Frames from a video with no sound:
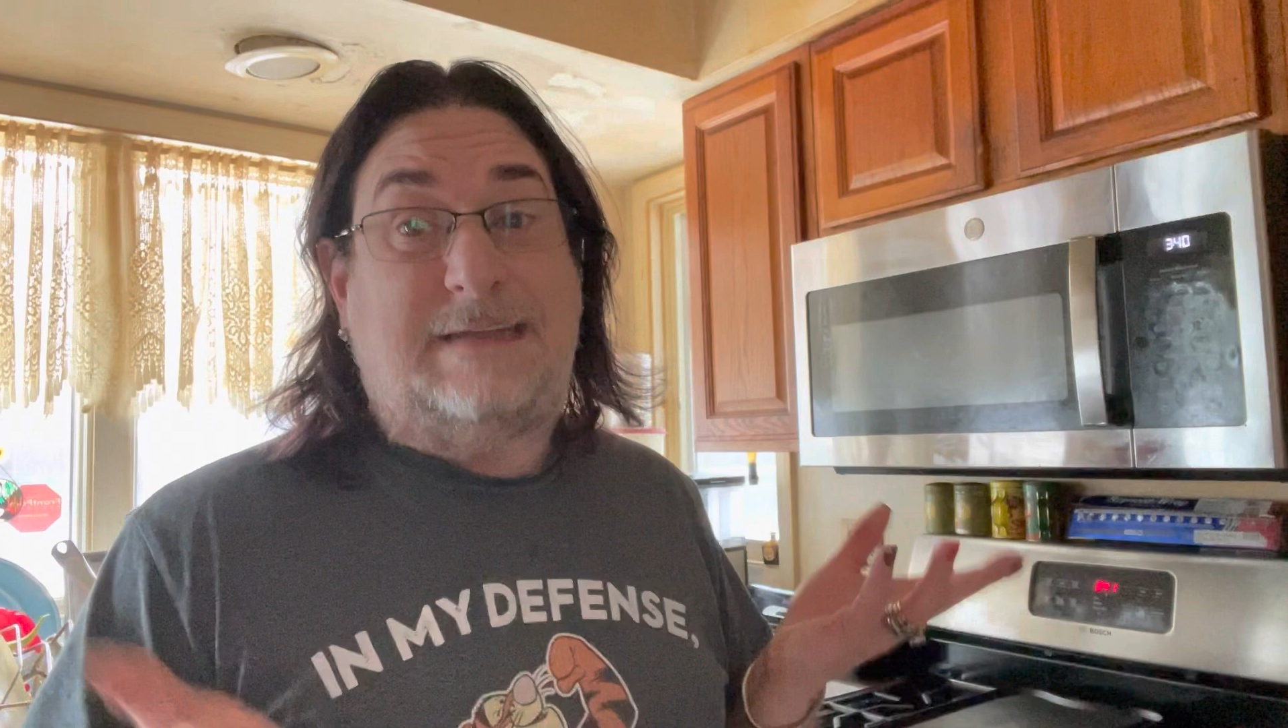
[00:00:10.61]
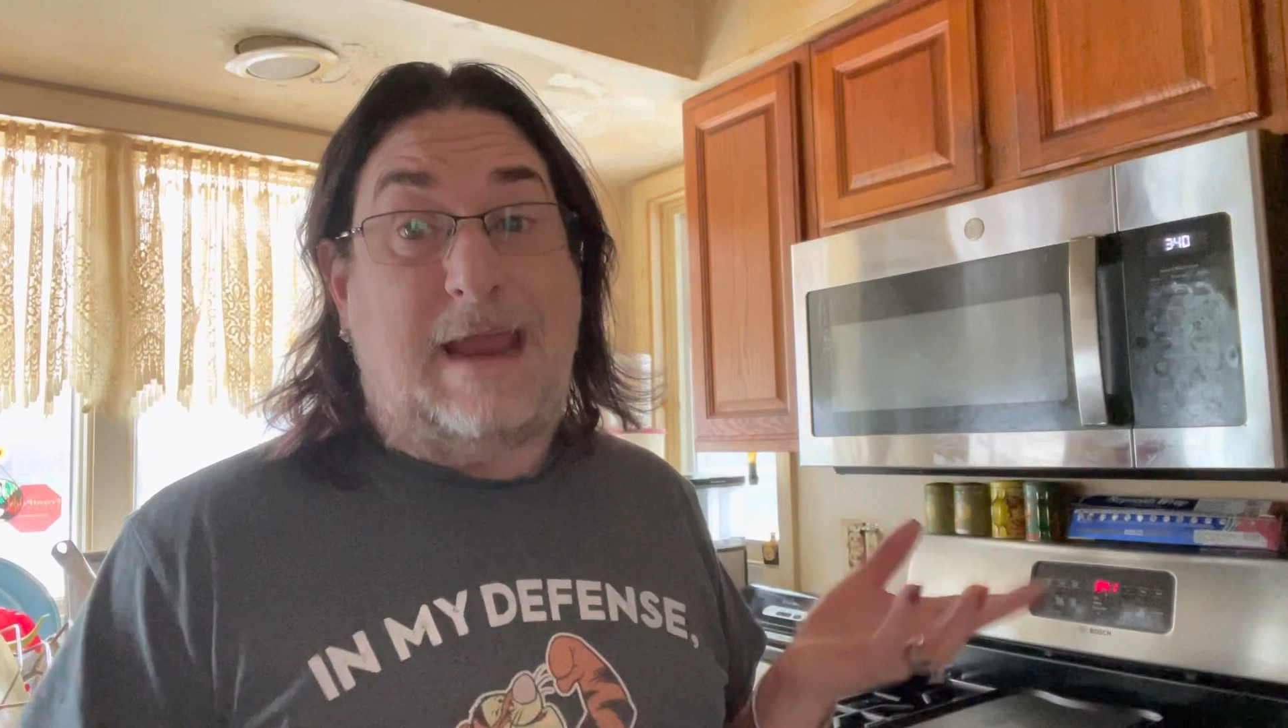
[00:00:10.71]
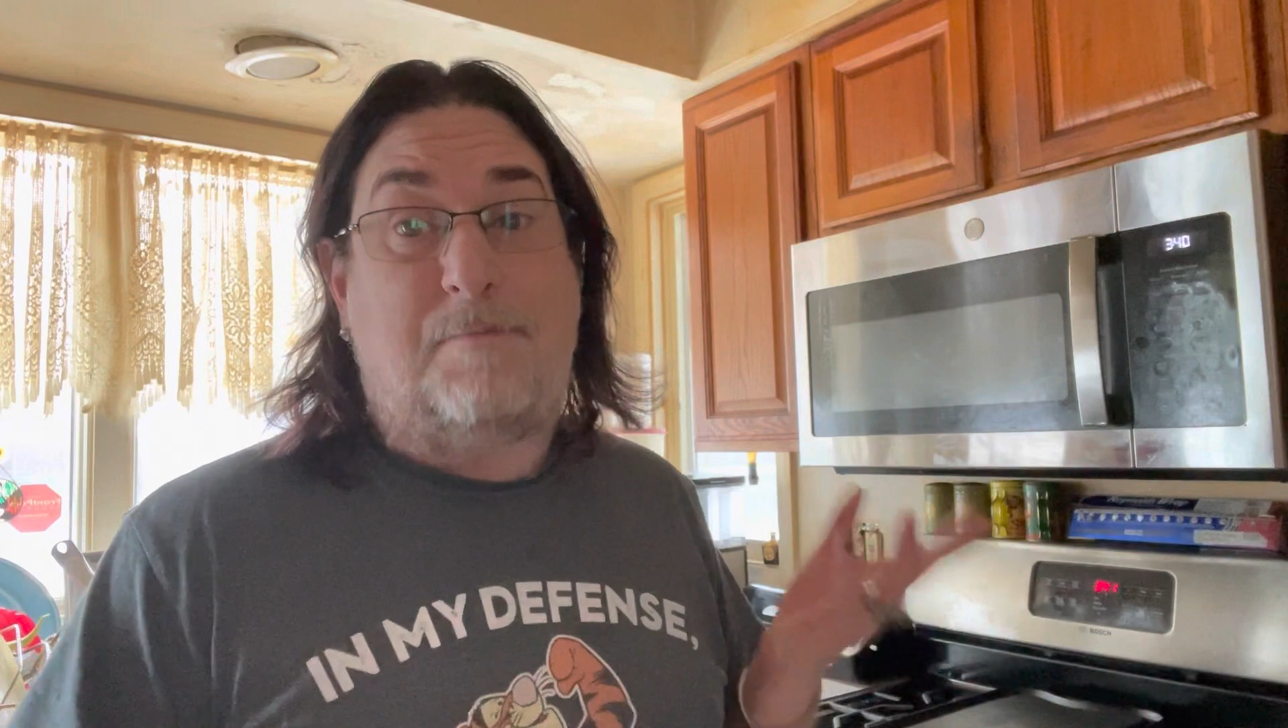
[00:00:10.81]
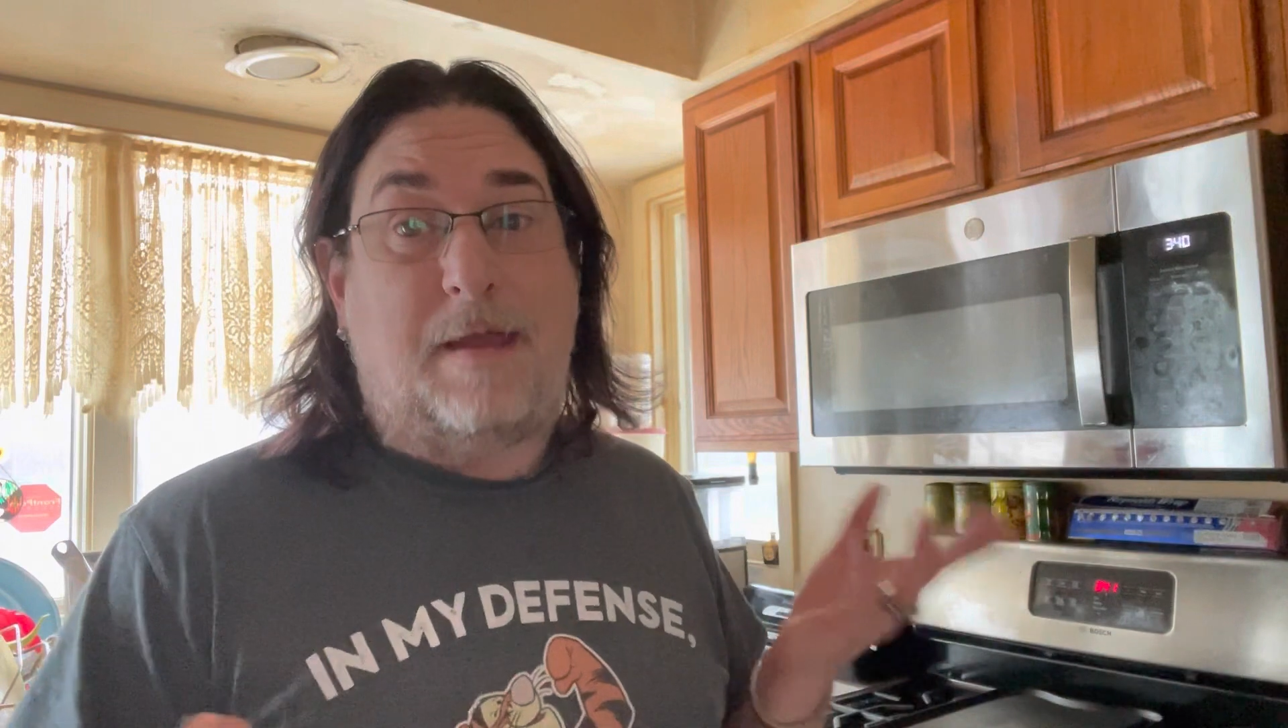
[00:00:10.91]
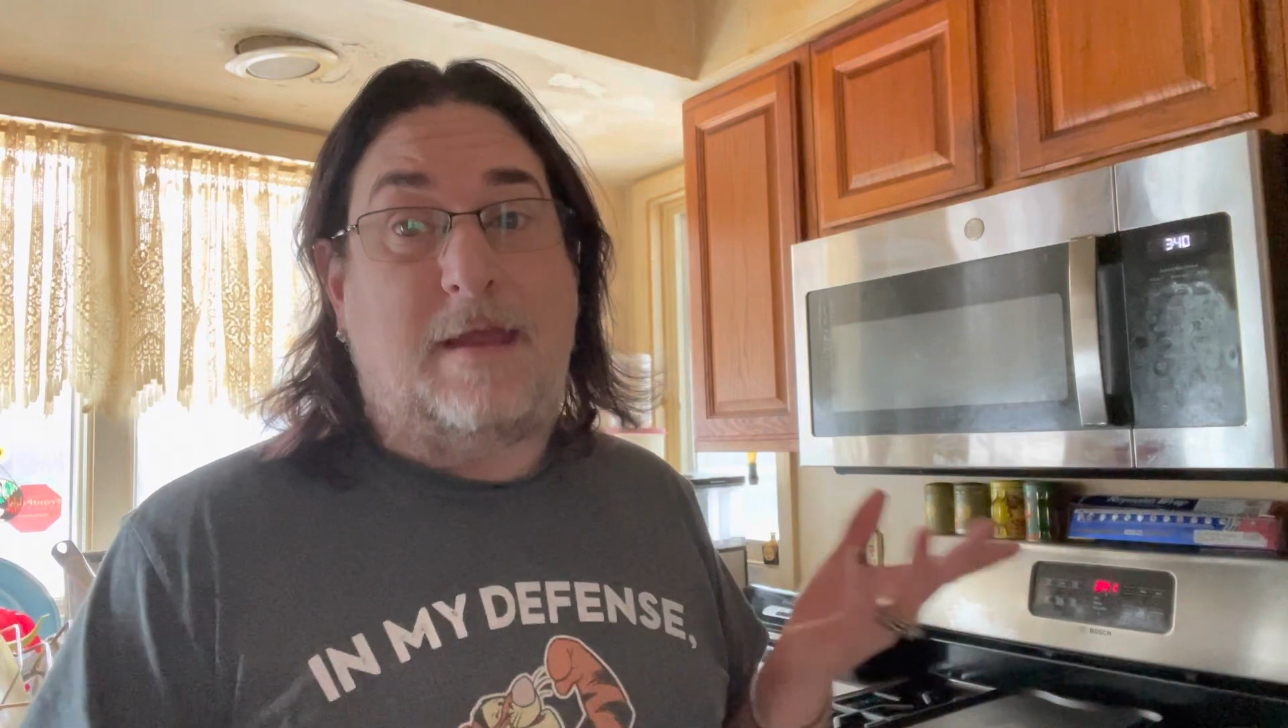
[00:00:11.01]

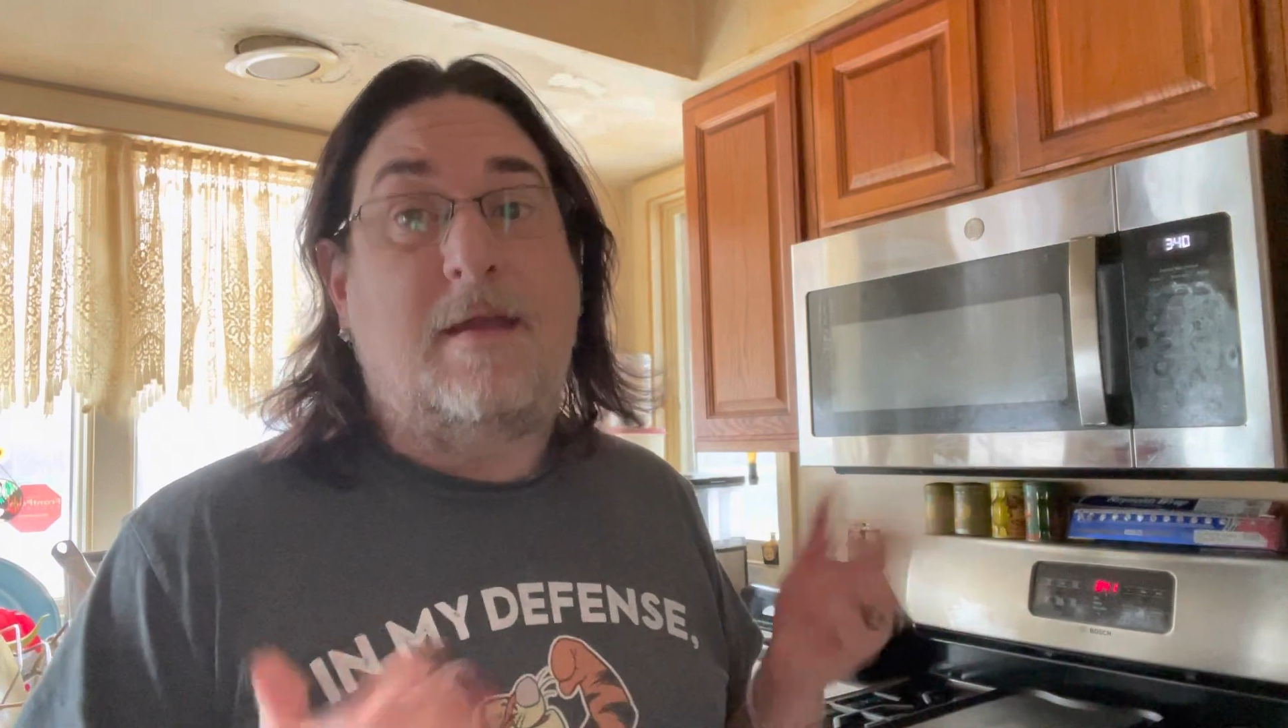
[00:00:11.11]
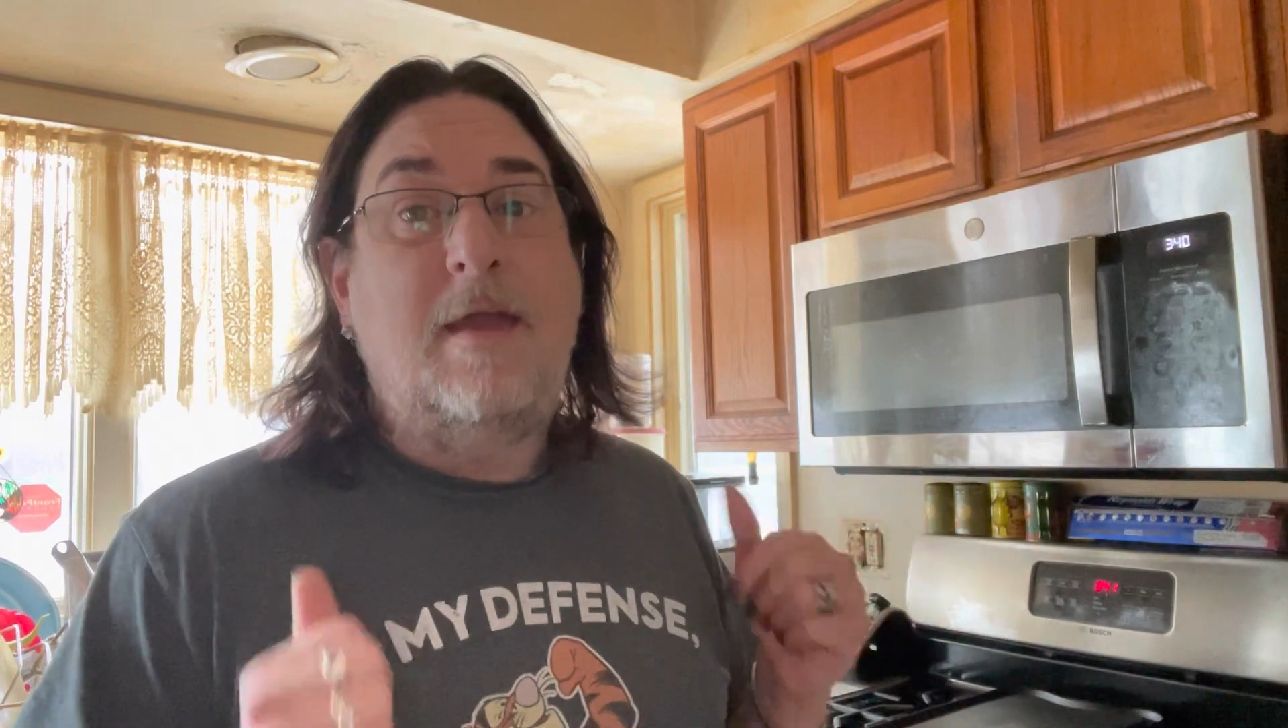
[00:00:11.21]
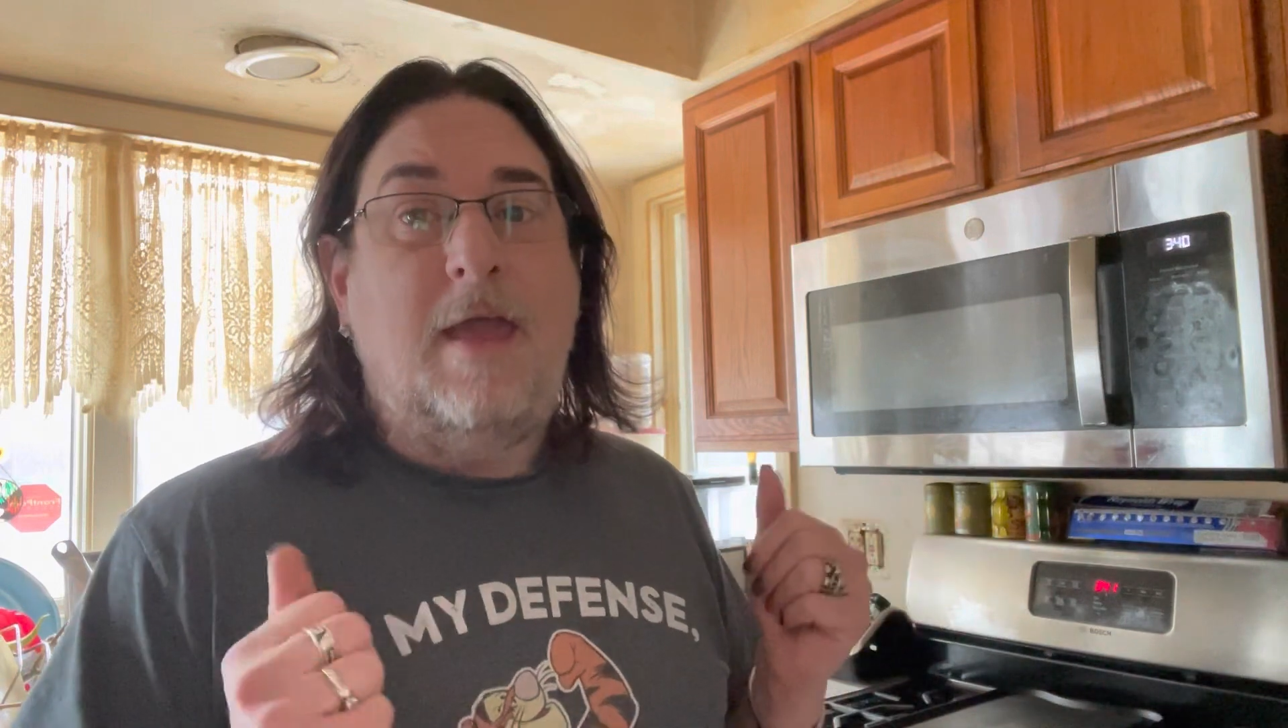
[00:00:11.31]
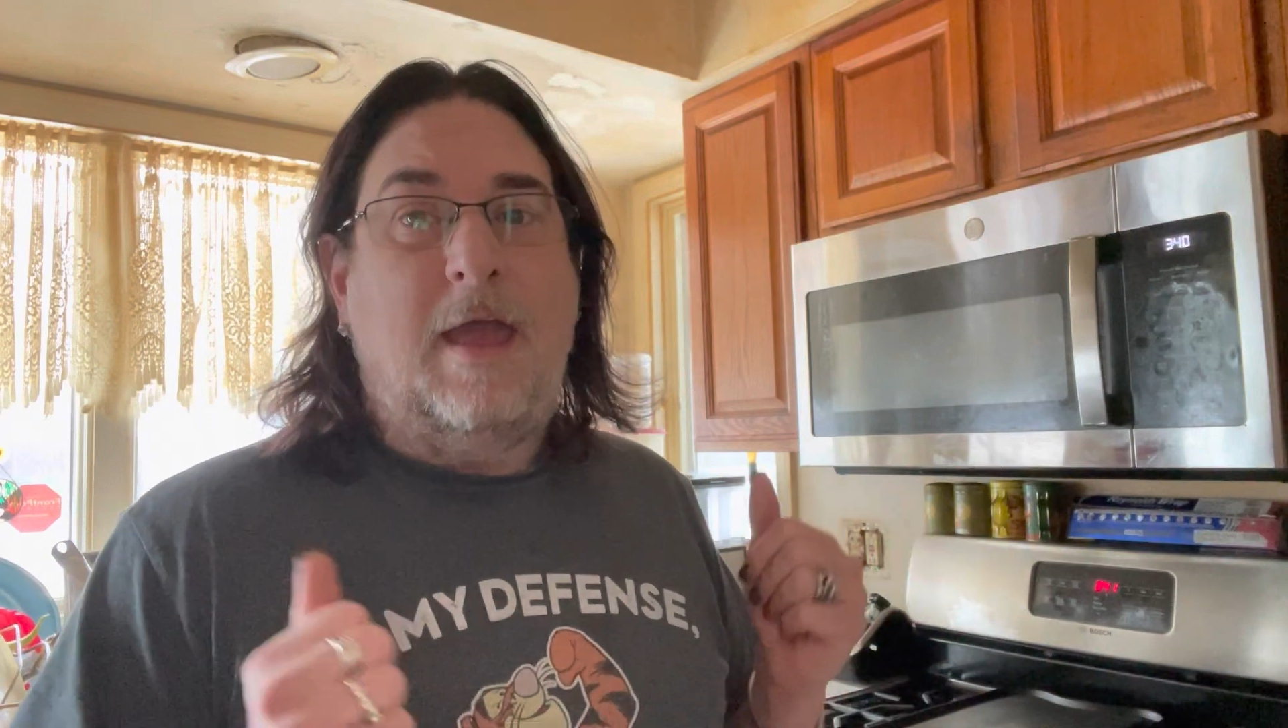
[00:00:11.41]
taping